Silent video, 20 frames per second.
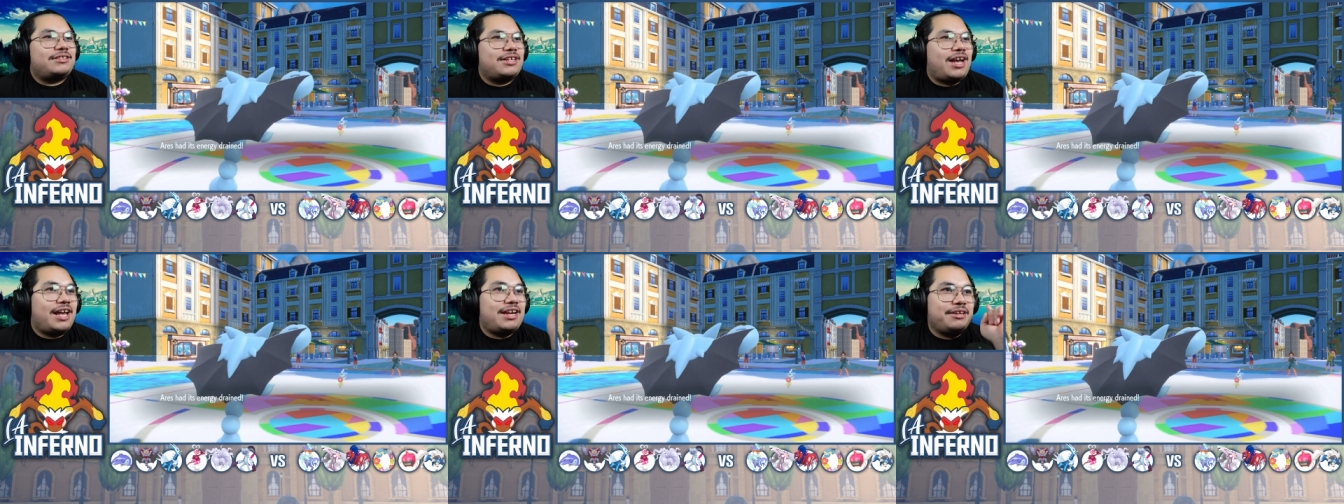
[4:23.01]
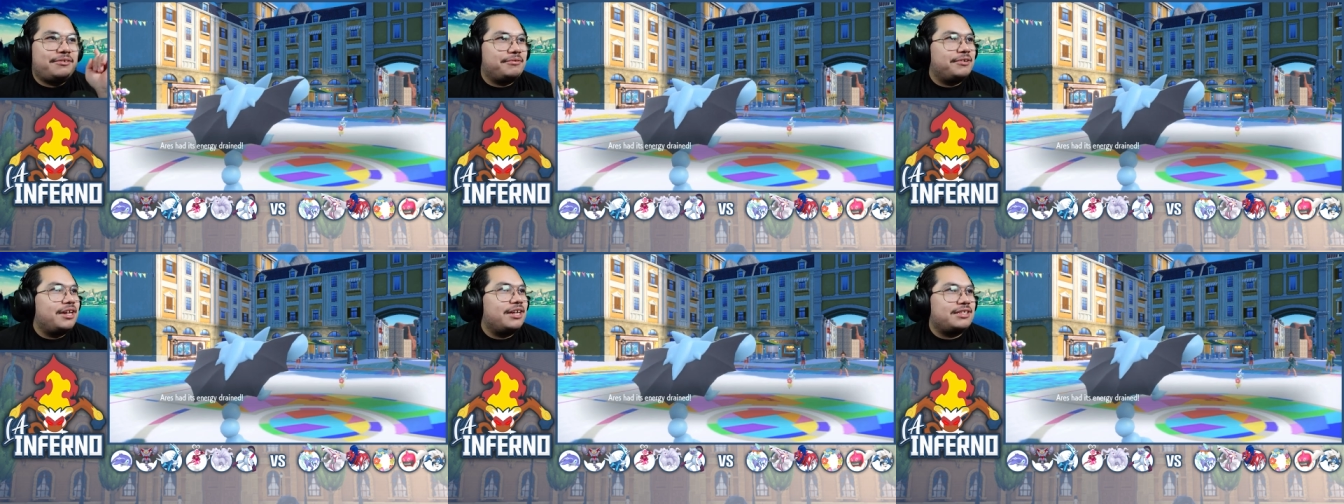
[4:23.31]
I
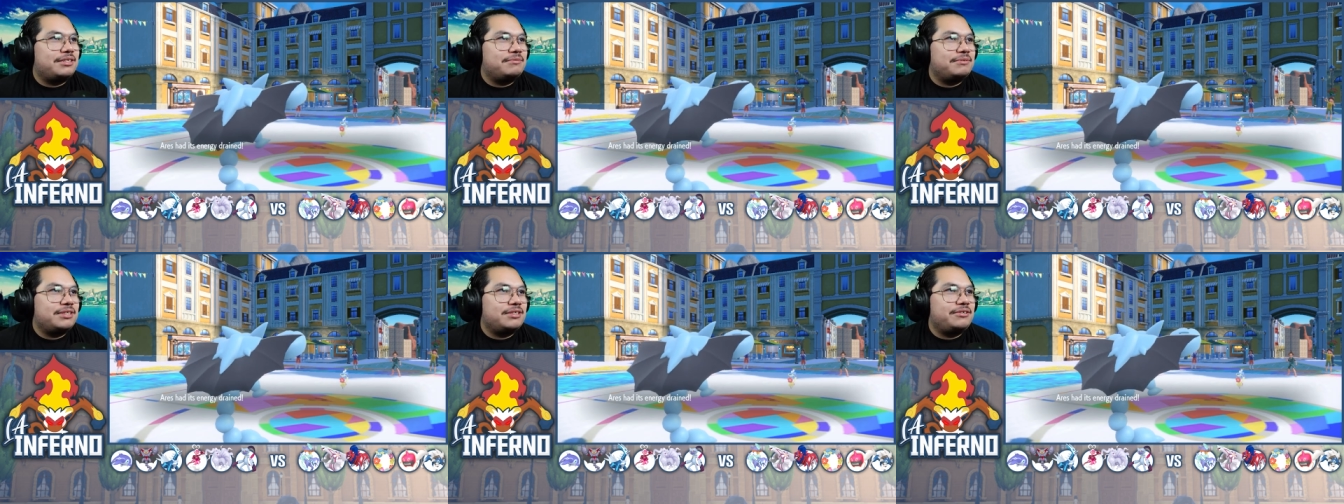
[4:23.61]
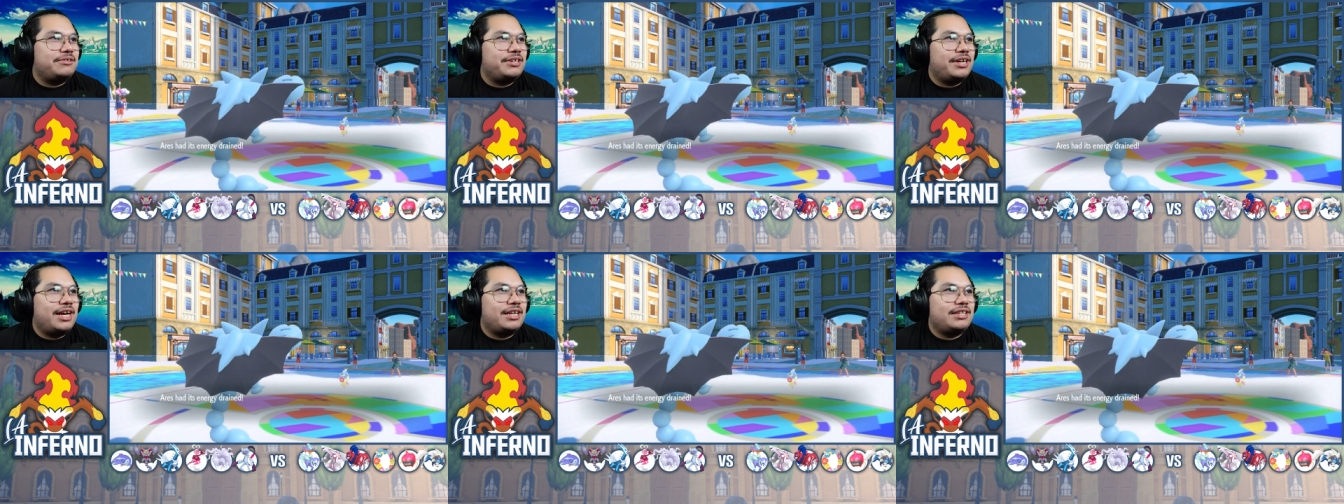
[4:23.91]
didn't realize it was a
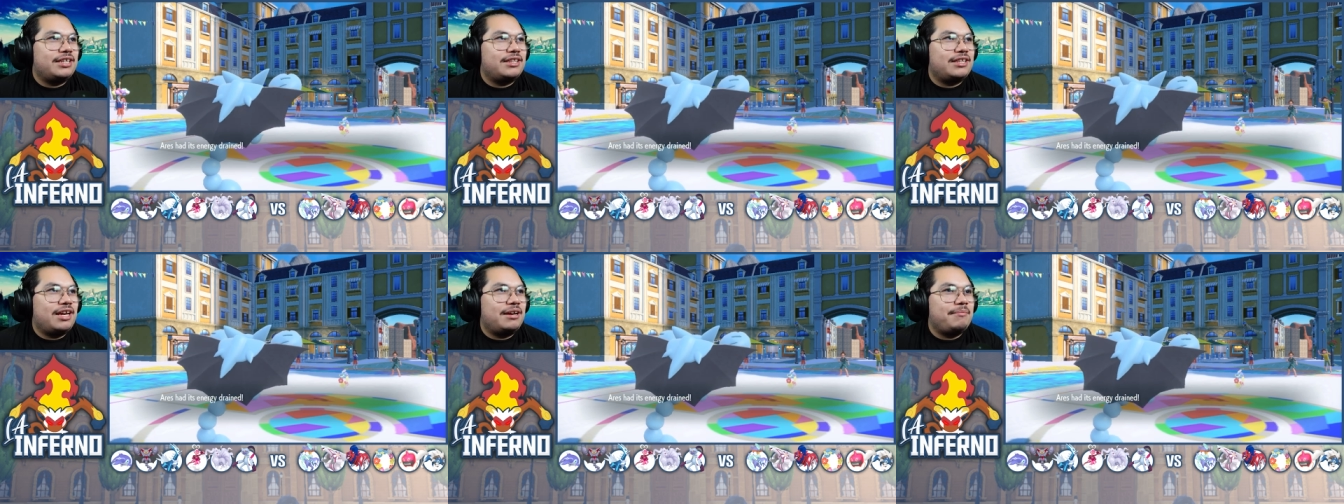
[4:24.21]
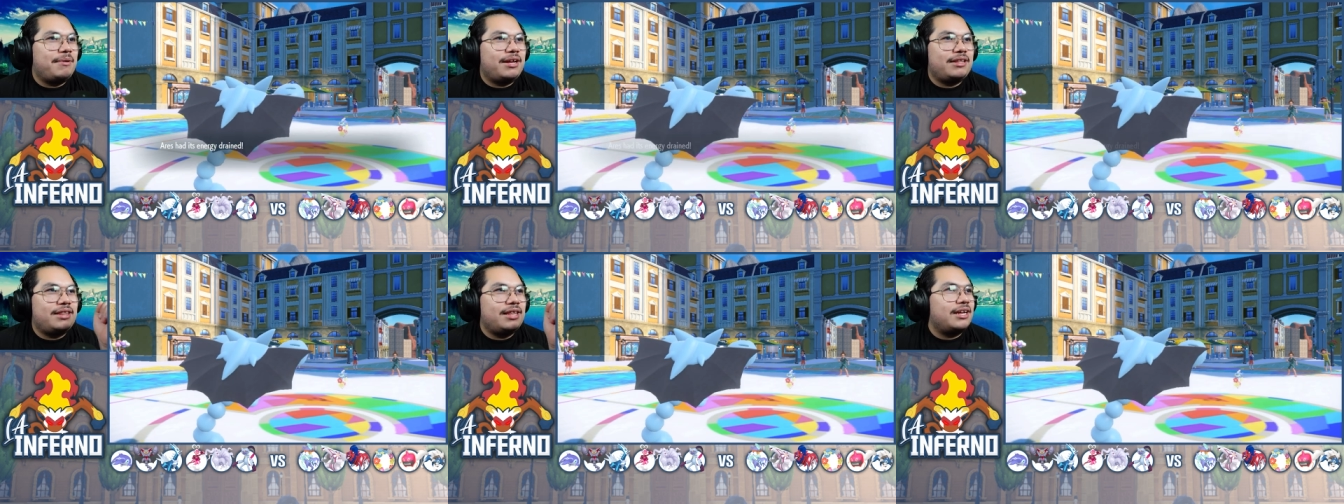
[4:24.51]
crit at the
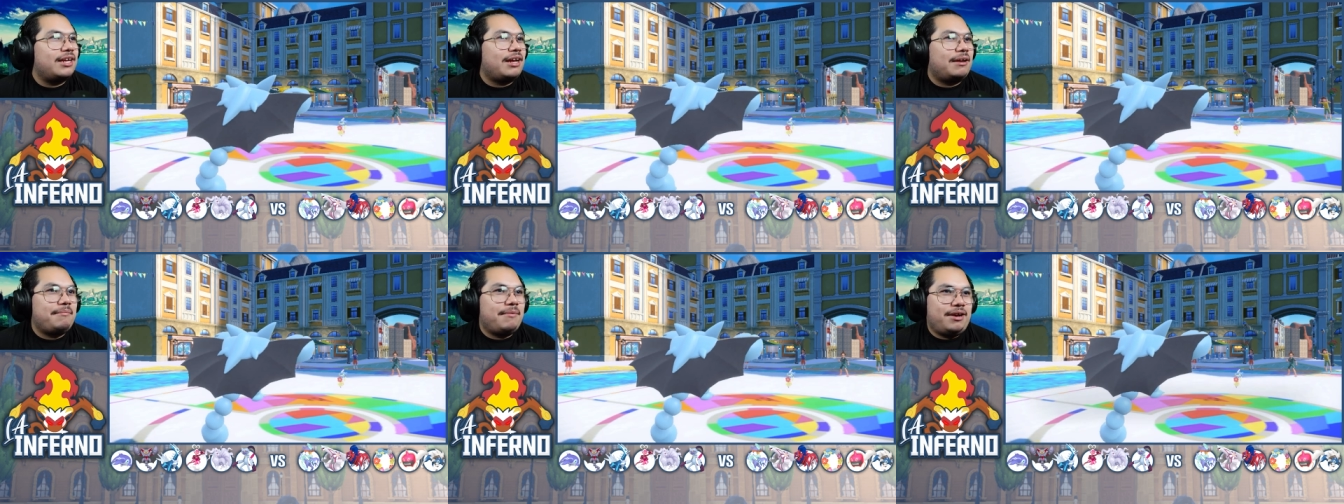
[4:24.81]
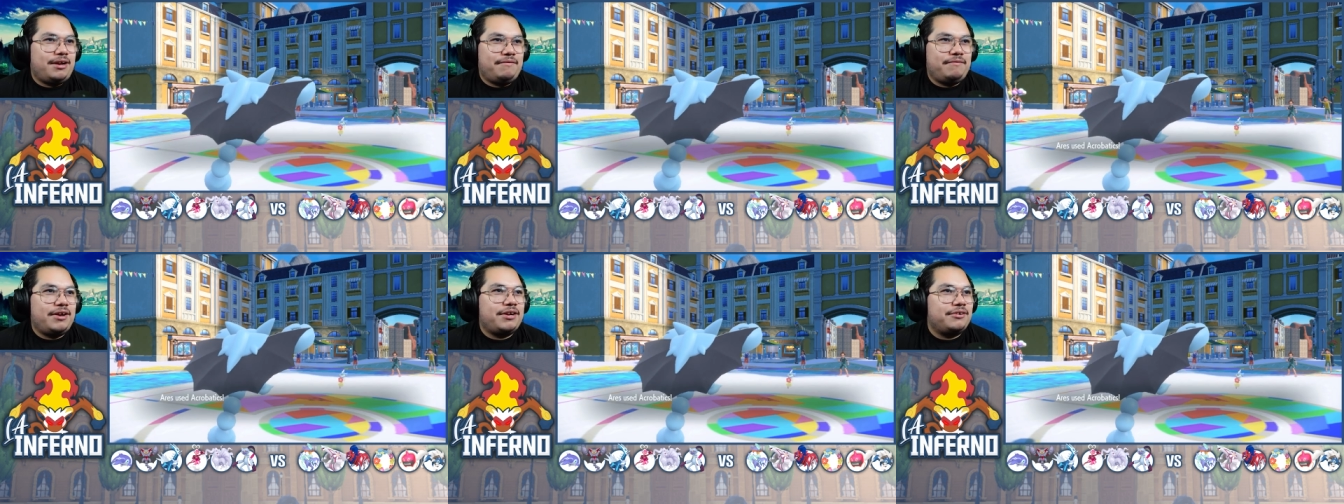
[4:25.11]
time. I think I
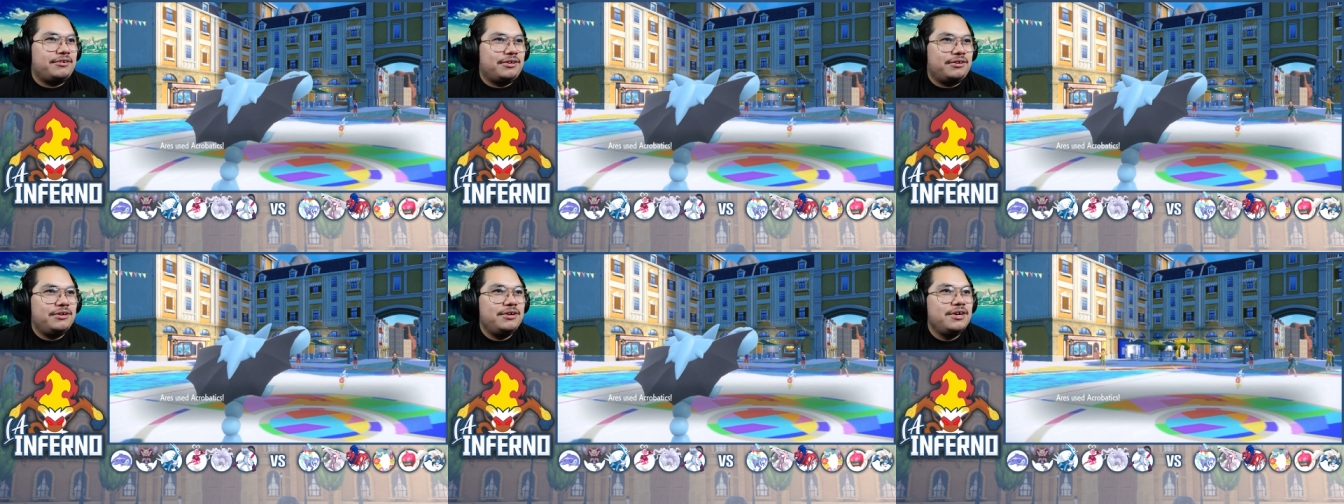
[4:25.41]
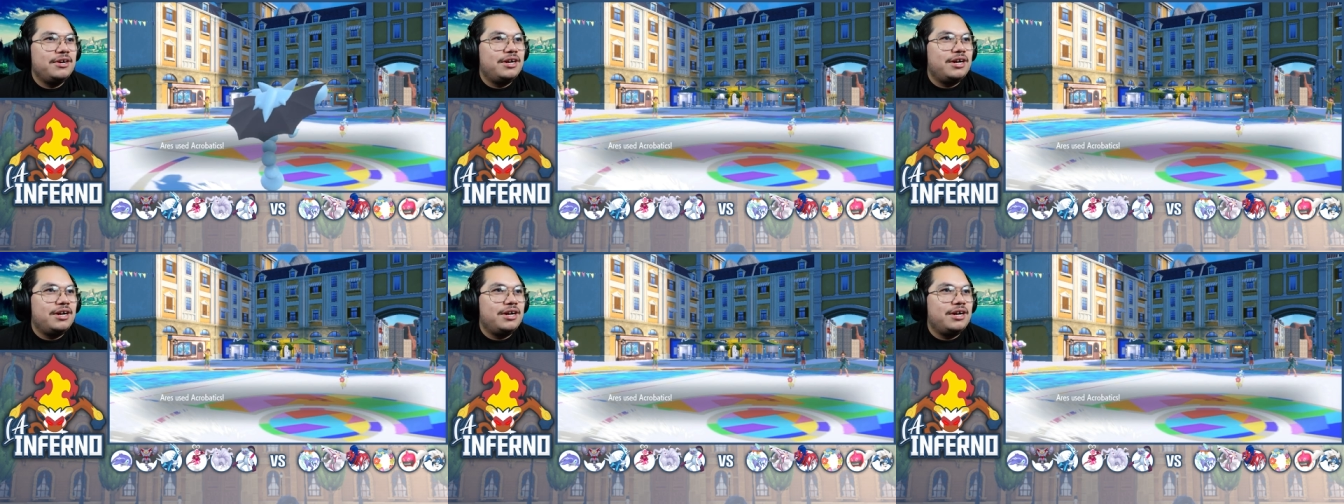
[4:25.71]
might have, I don't know.